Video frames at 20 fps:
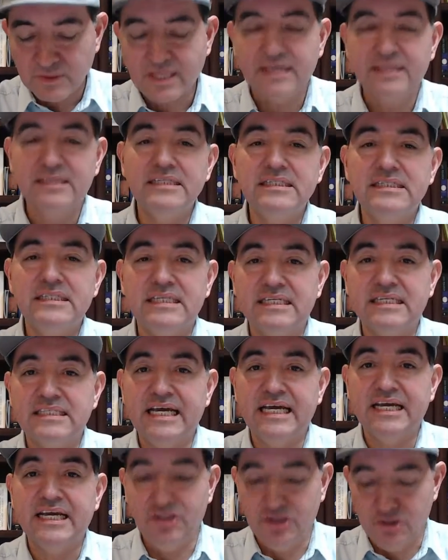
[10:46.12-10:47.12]
This is
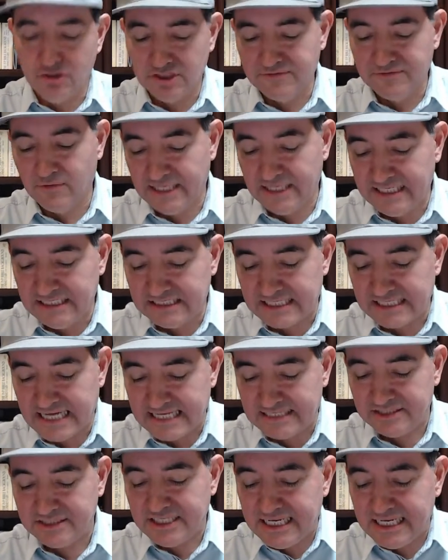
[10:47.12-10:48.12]
a useful
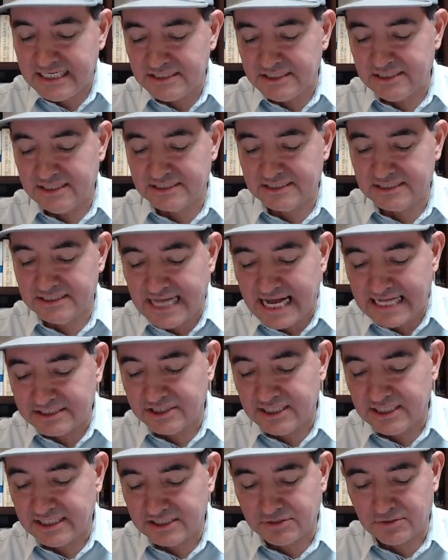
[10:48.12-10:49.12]
insight. Teaching is not
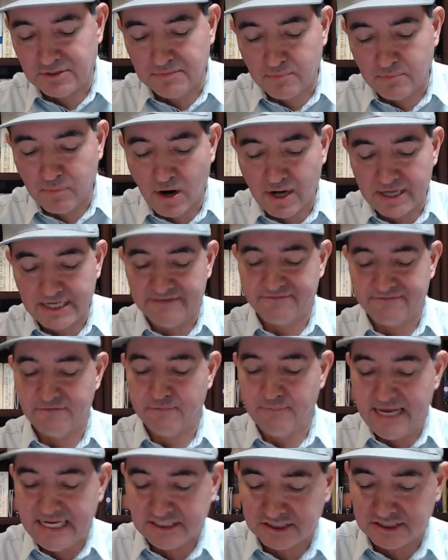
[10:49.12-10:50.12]
just to impart
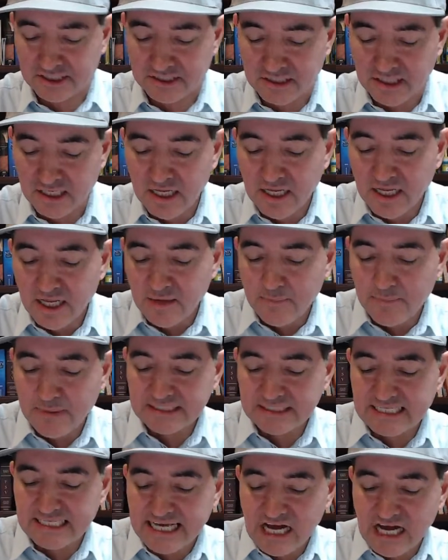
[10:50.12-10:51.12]
information,
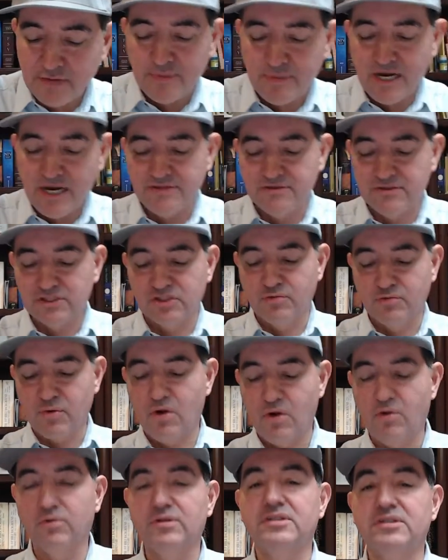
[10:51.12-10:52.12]
but to help others
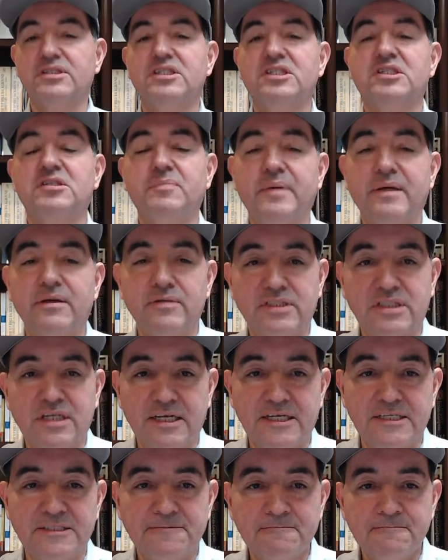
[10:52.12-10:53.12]
grow
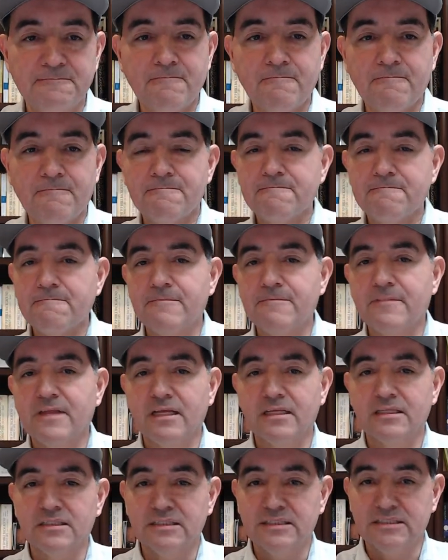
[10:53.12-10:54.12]
spiritually.
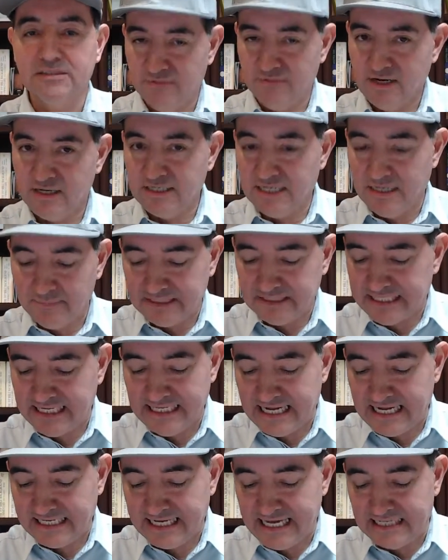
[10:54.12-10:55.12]
Right? Let me say
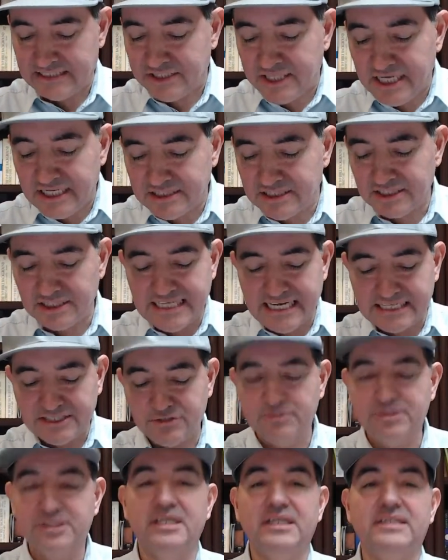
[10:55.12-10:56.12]
that again. Teaching is not
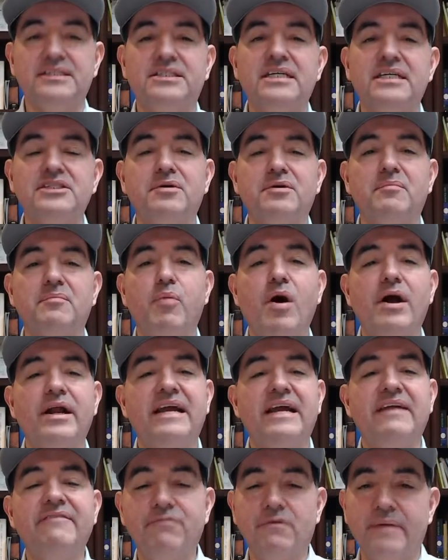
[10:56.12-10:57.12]
just to impart
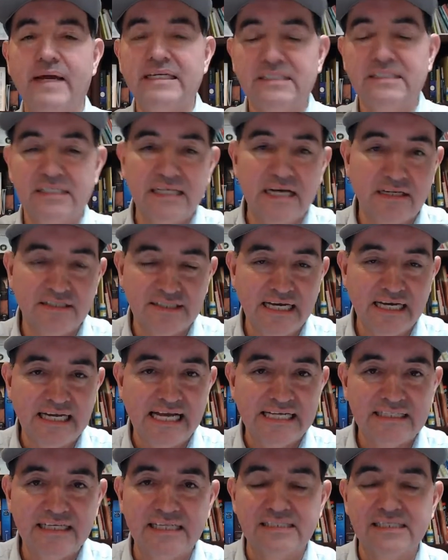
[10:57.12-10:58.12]
information. I'll say it
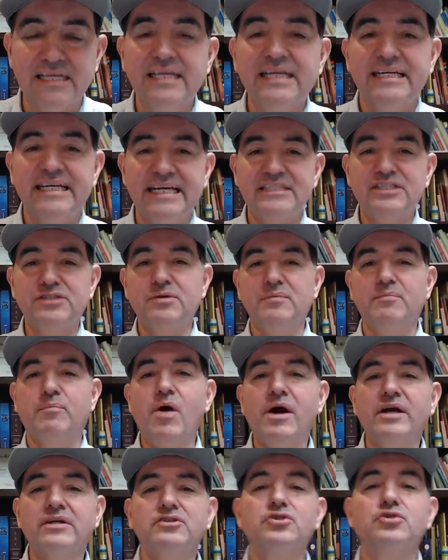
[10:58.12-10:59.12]
like this. It's to
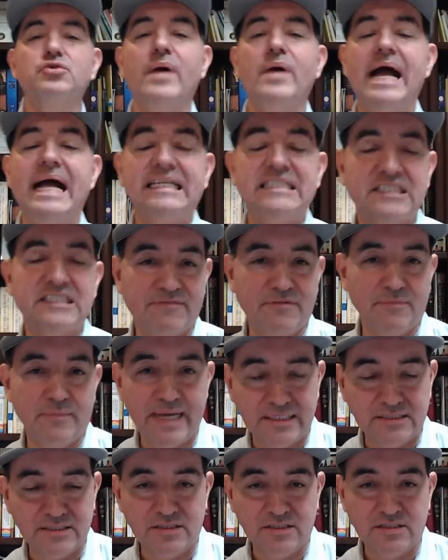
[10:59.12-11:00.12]
impart
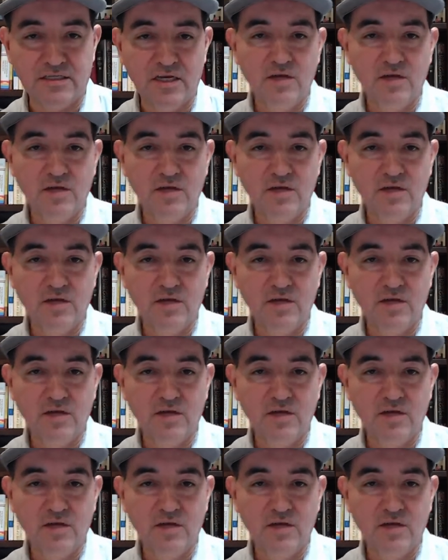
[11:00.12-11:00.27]
transformation.